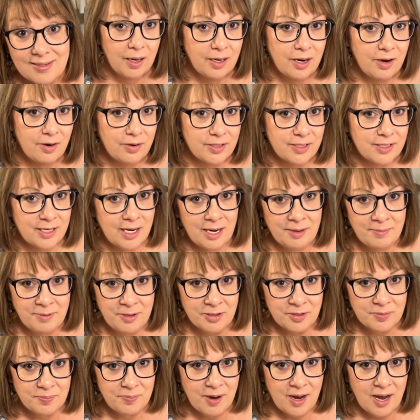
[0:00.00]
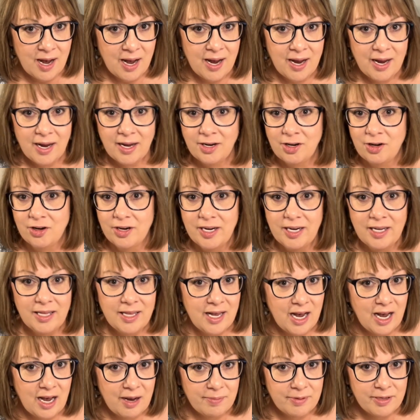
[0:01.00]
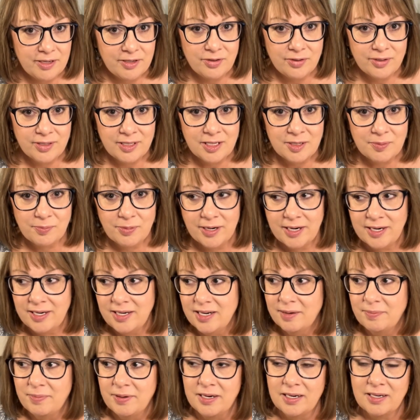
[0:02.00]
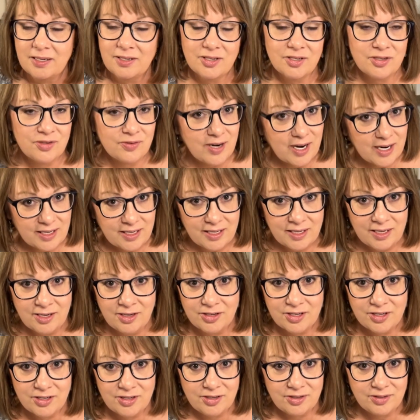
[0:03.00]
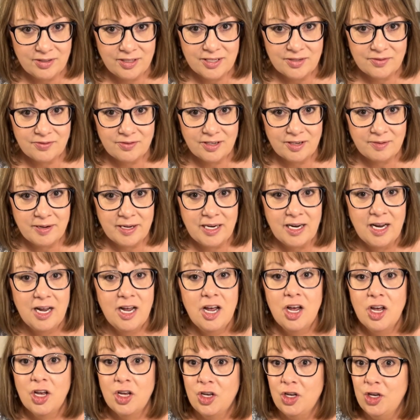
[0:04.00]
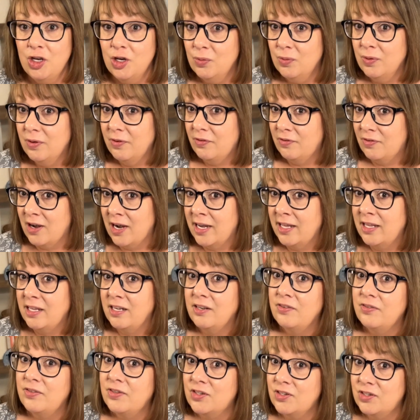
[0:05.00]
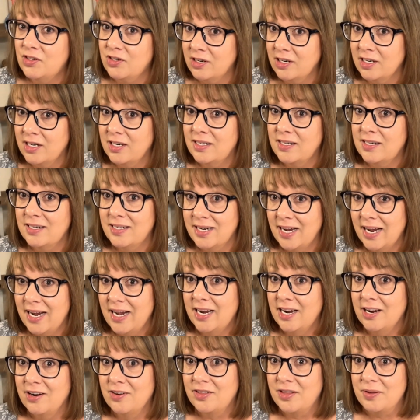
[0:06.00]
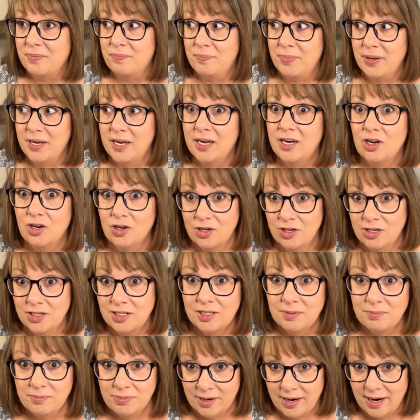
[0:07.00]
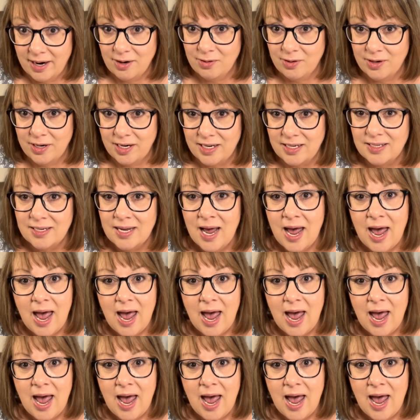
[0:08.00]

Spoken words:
Now, as time goes by and you're in the habit of doing this brain dump and extracting your to-do list from it, you will find that you've started to take care of the big, urgent priorities.